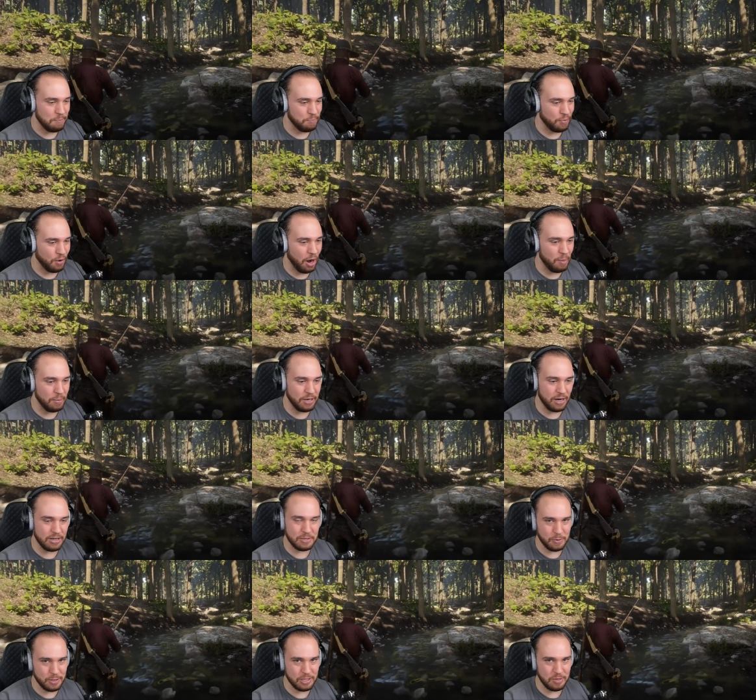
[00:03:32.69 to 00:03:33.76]
probably aren't
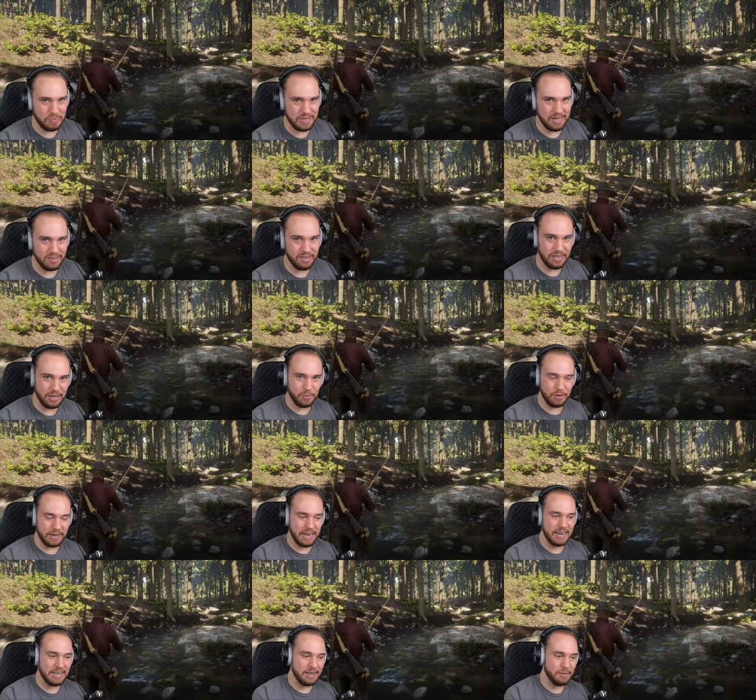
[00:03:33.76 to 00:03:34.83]
supposed to be here and we're
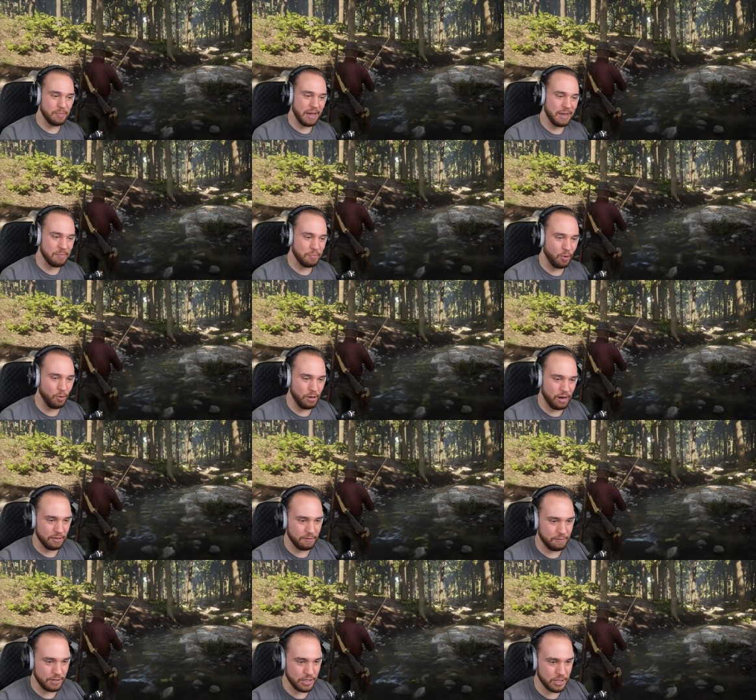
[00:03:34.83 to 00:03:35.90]
getting them by pulling out the
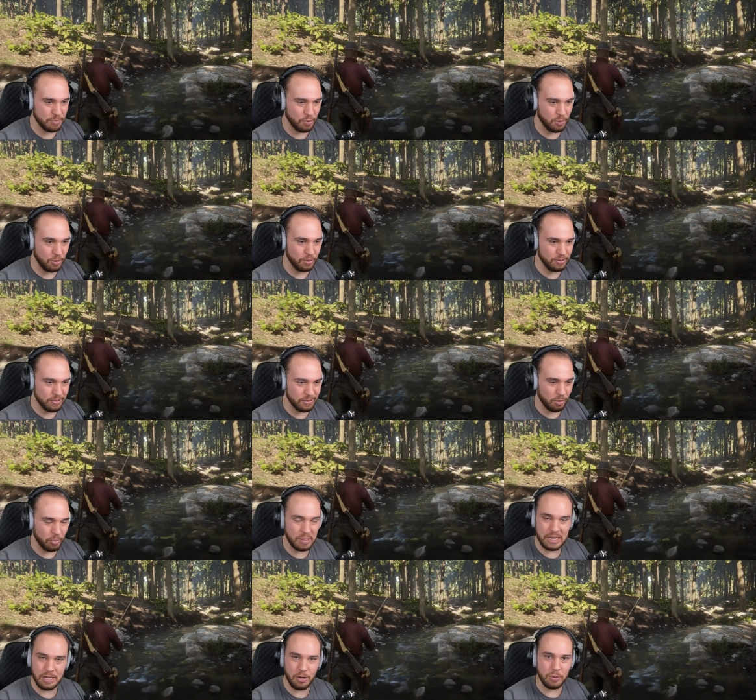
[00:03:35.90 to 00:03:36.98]
fishing pole.
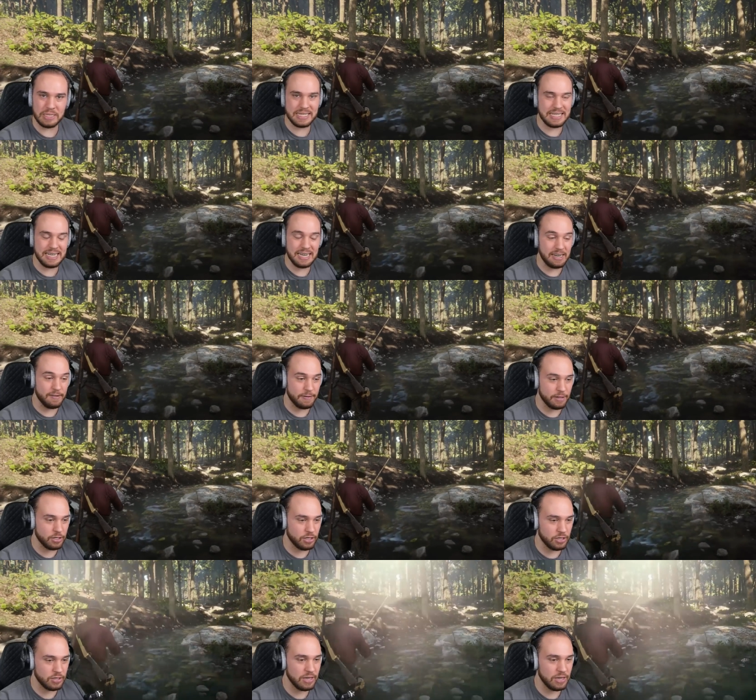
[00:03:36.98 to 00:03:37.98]
Normally you don't see any fish just